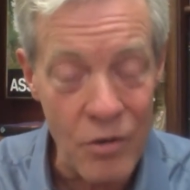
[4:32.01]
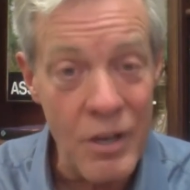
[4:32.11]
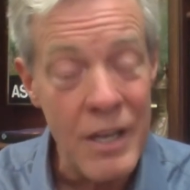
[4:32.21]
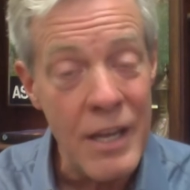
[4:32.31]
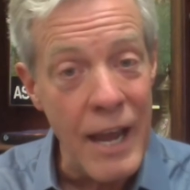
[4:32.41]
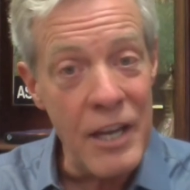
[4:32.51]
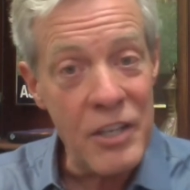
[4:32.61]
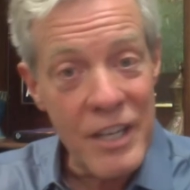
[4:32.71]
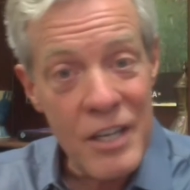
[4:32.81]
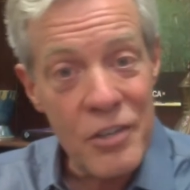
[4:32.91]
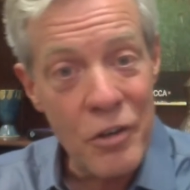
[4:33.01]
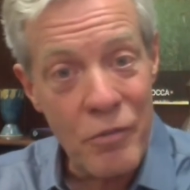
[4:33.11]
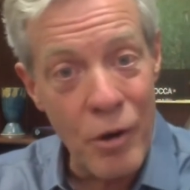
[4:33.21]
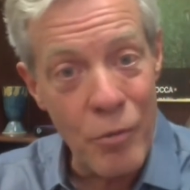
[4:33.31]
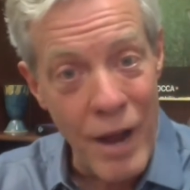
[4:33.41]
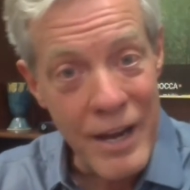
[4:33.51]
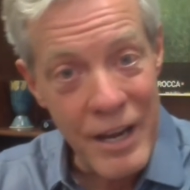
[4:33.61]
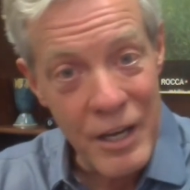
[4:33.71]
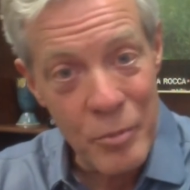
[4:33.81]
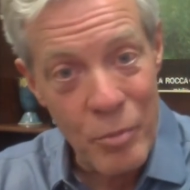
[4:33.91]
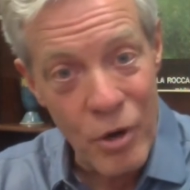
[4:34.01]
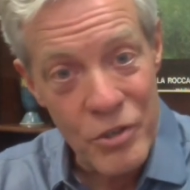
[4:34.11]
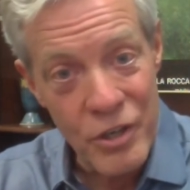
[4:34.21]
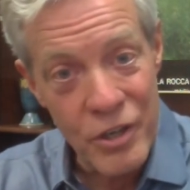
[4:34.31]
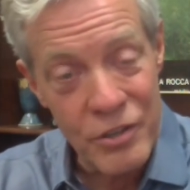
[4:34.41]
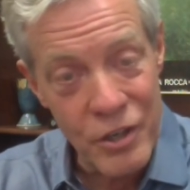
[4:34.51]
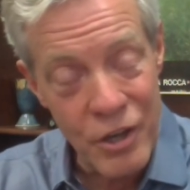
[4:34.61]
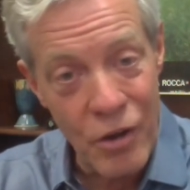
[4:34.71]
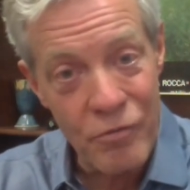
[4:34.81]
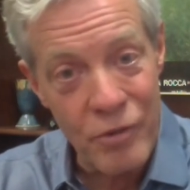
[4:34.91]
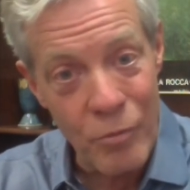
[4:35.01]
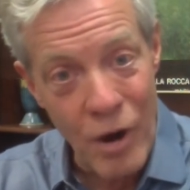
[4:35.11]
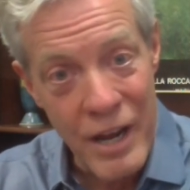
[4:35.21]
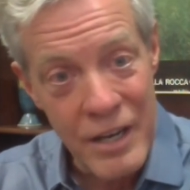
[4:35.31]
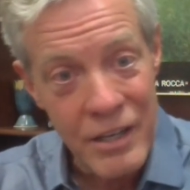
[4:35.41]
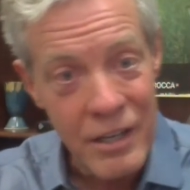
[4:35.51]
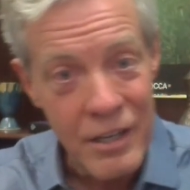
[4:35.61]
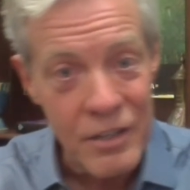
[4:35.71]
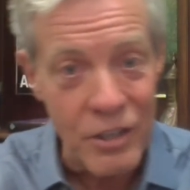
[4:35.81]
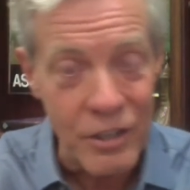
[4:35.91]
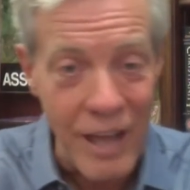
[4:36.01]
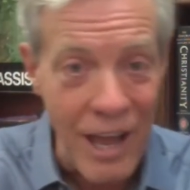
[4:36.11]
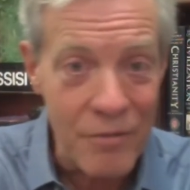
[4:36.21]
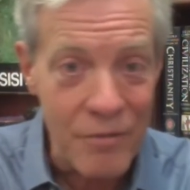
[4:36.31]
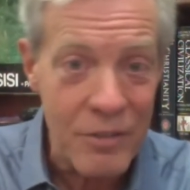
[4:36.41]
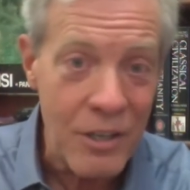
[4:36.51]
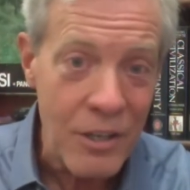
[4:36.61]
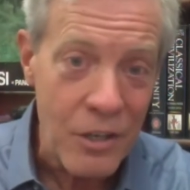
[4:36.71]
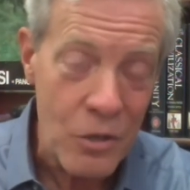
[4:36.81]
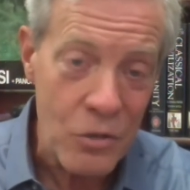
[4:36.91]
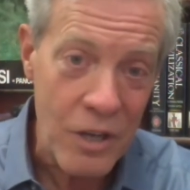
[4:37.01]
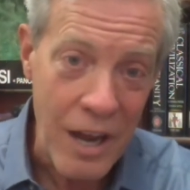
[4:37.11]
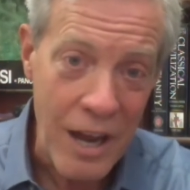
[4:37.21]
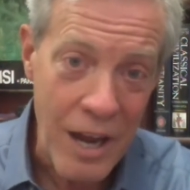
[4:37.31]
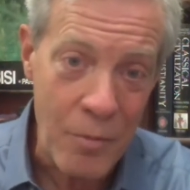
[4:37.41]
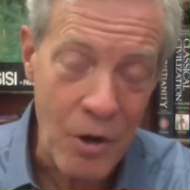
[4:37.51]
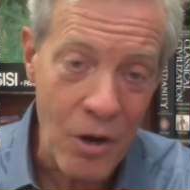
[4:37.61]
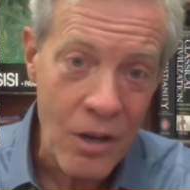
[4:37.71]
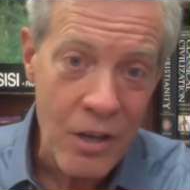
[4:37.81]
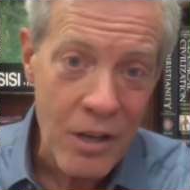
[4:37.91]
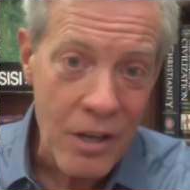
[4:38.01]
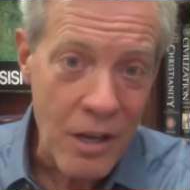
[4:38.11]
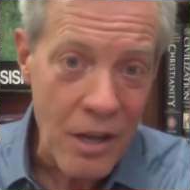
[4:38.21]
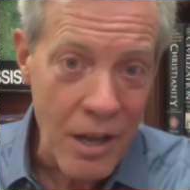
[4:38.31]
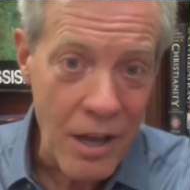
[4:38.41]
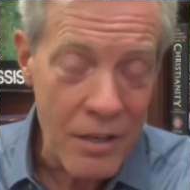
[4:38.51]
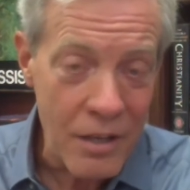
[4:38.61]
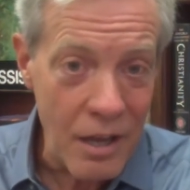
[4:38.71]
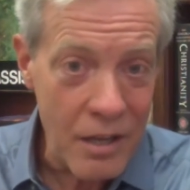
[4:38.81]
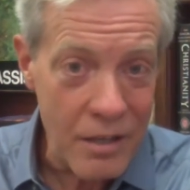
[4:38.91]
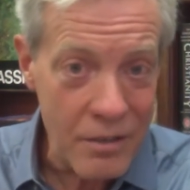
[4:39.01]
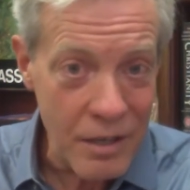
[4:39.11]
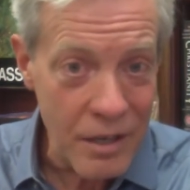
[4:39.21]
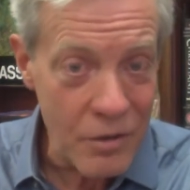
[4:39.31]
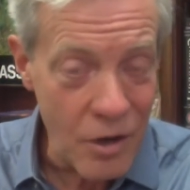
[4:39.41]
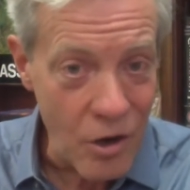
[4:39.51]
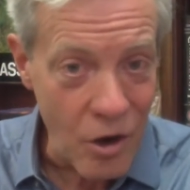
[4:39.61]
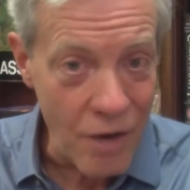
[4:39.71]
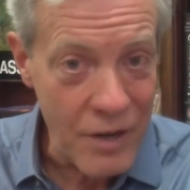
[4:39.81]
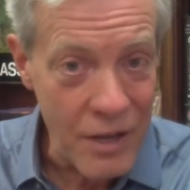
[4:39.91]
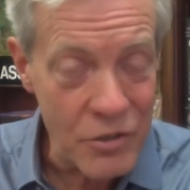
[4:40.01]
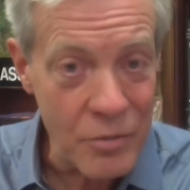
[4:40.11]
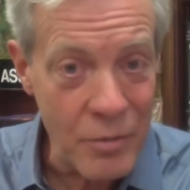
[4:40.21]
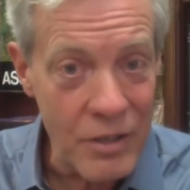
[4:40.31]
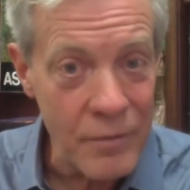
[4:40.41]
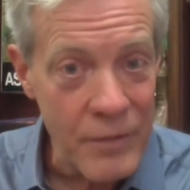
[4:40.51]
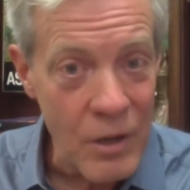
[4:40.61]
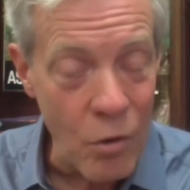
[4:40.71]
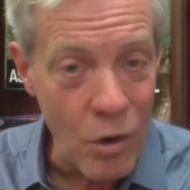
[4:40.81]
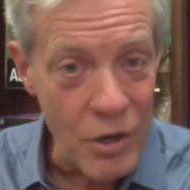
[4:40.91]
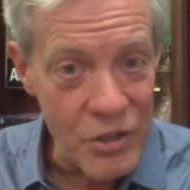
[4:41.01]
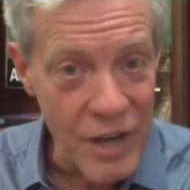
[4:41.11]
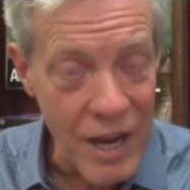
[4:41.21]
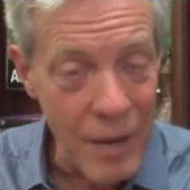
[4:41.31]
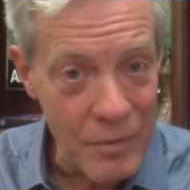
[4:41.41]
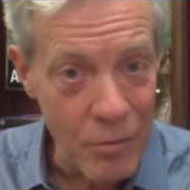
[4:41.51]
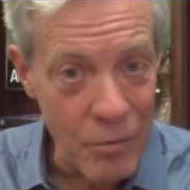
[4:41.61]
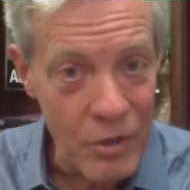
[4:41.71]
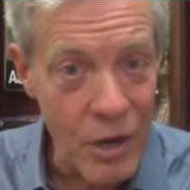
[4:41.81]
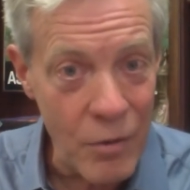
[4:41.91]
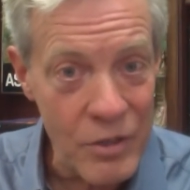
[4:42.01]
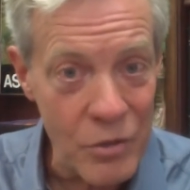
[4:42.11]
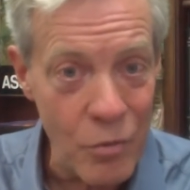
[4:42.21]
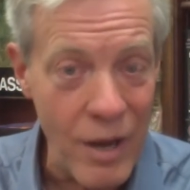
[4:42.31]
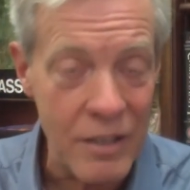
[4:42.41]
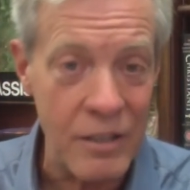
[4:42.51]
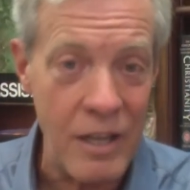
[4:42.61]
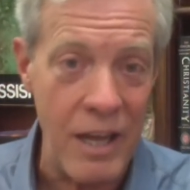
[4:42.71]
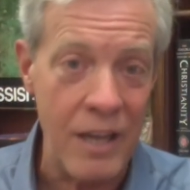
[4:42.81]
And it's easier for a right-handed person to go from right to left using a hammer and either a carving instrument or a stamp that would go into wet clay.